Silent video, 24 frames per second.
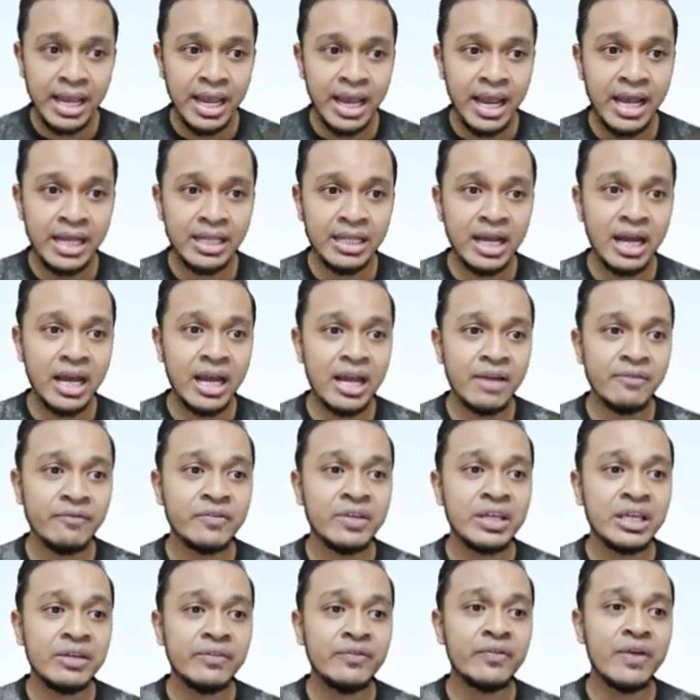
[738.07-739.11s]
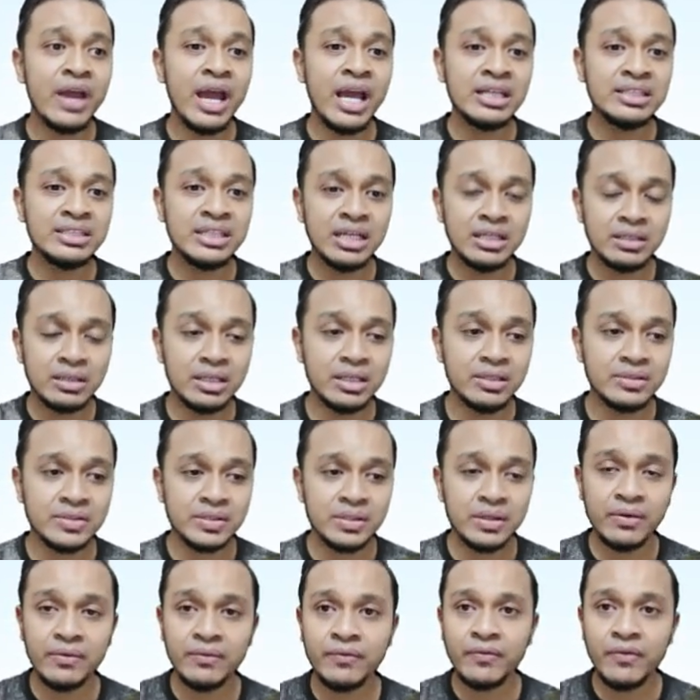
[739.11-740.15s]
and I have give
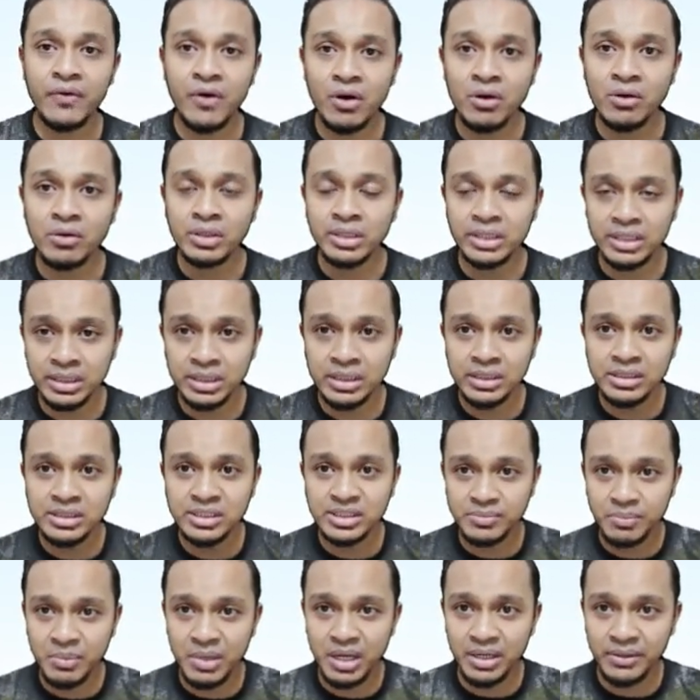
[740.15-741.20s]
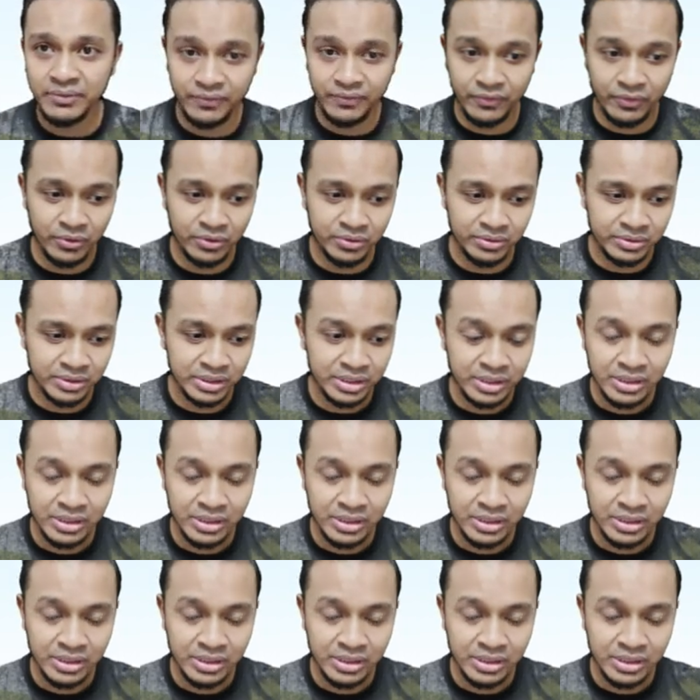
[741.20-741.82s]
adjectives for the smartphone.